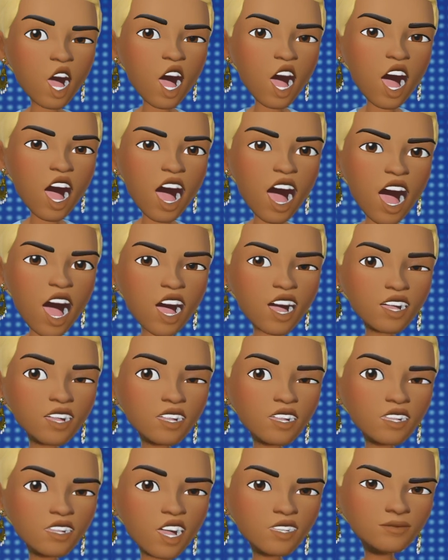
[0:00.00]
how
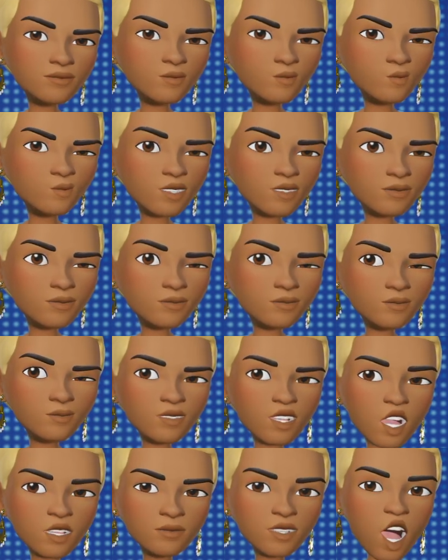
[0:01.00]
he never wants
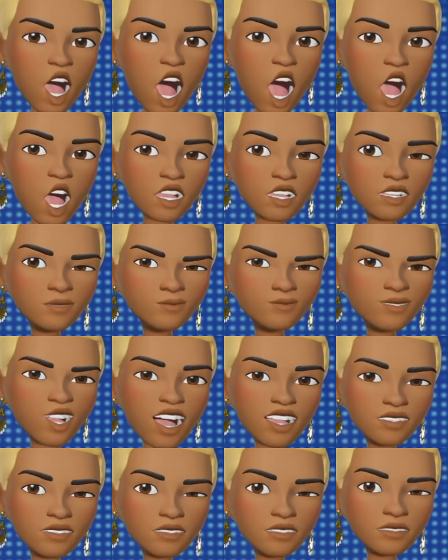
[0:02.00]
to come out and
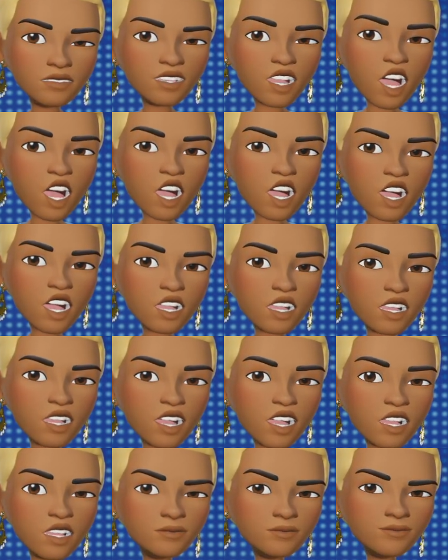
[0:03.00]
practice in the
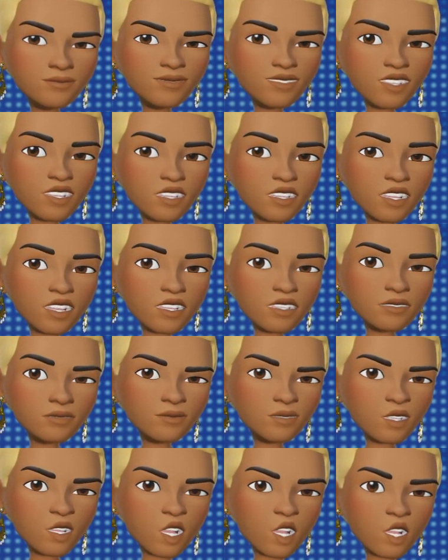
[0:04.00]
game.
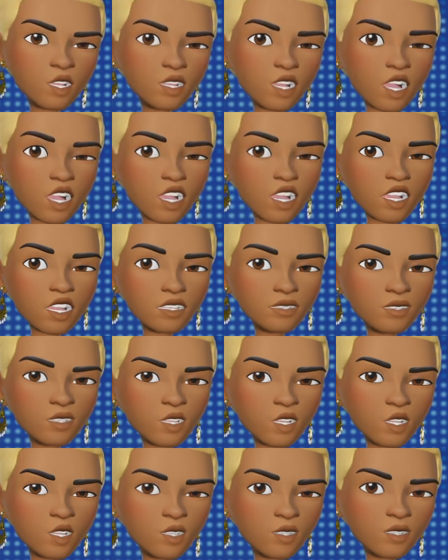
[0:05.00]
He's all in
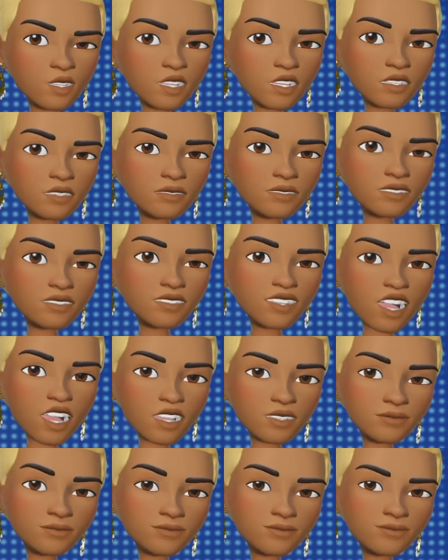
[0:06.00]
all the
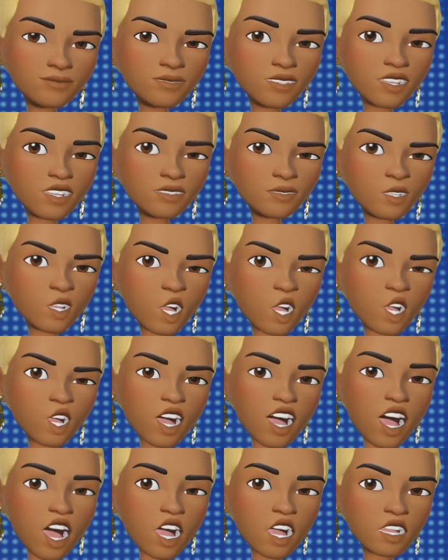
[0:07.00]
time. He's
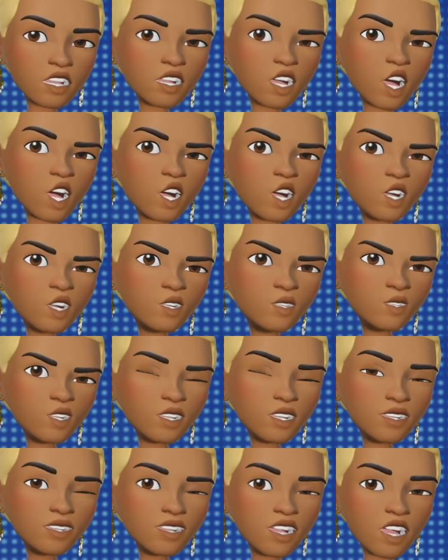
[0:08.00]
all in
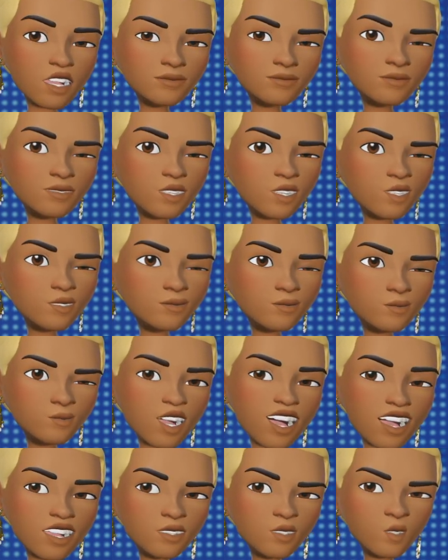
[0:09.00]
all the time. So
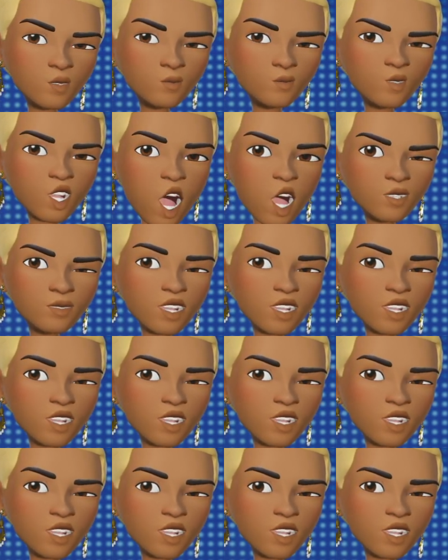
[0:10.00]
I don't worry